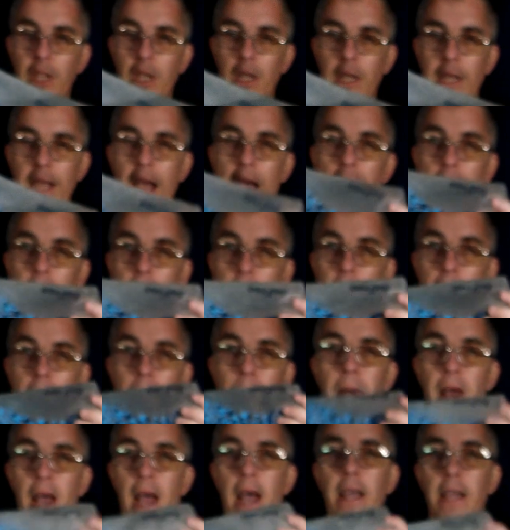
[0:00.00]
Katadyne
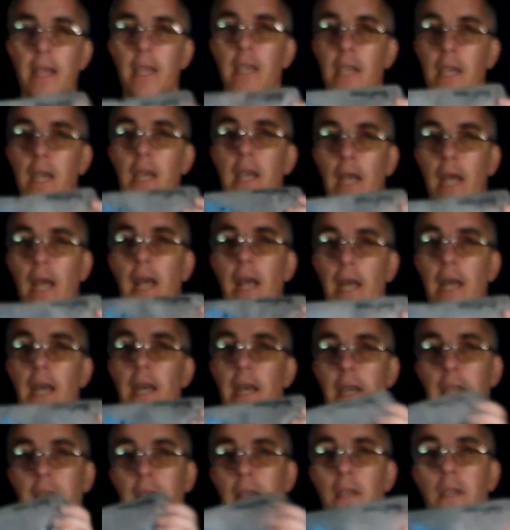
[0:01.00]
bag
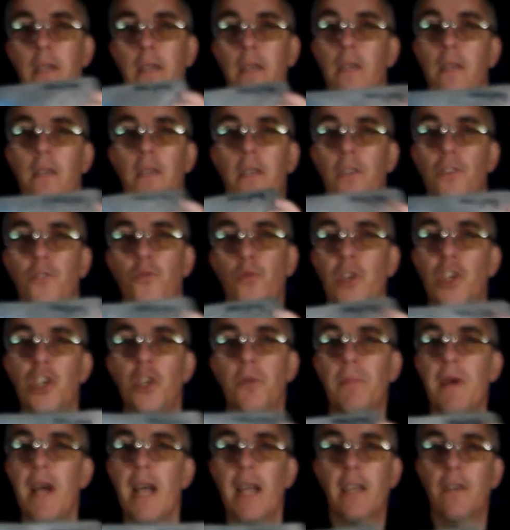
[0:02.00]
and you swish
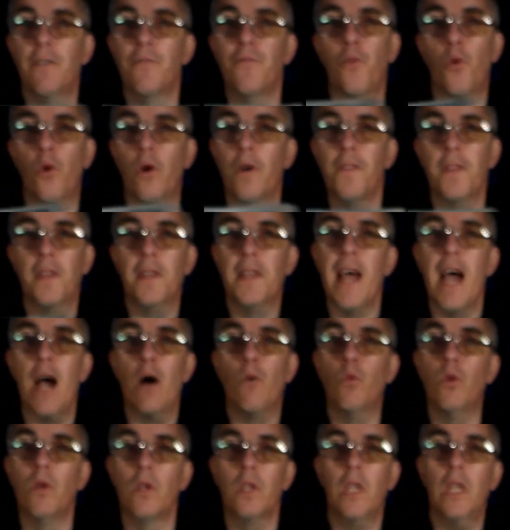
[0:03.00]
it back and forth, and that
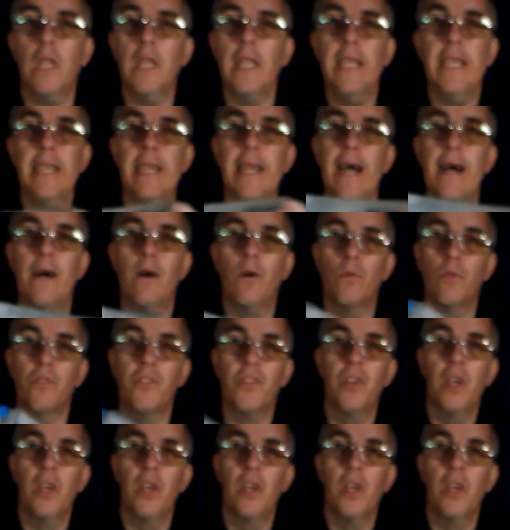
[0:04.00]
will clean out